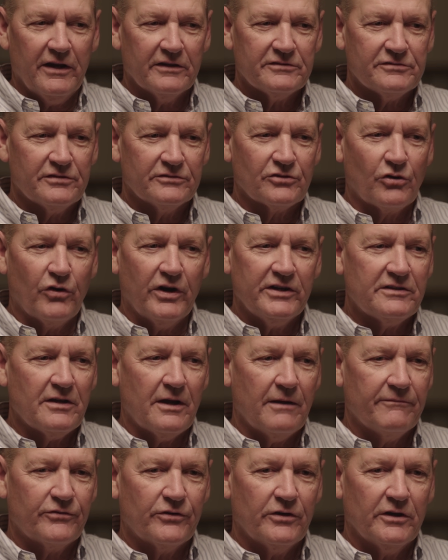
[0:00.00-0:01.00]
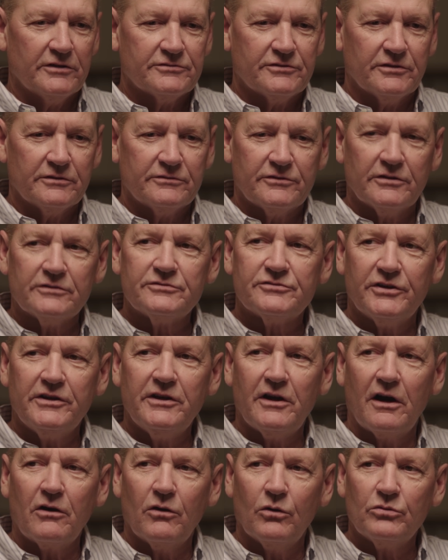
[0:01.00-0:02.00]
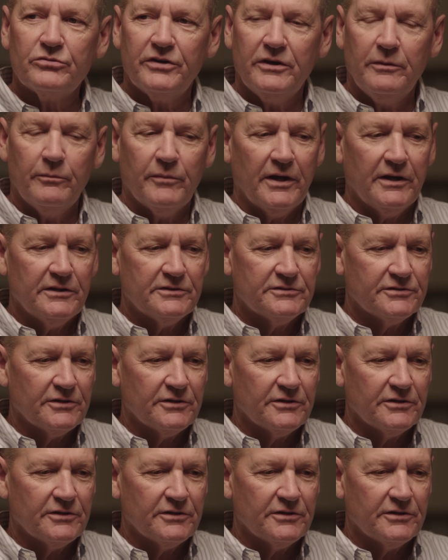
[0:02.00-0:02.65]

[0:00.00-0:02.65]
This is a great time for us to see our old teammates.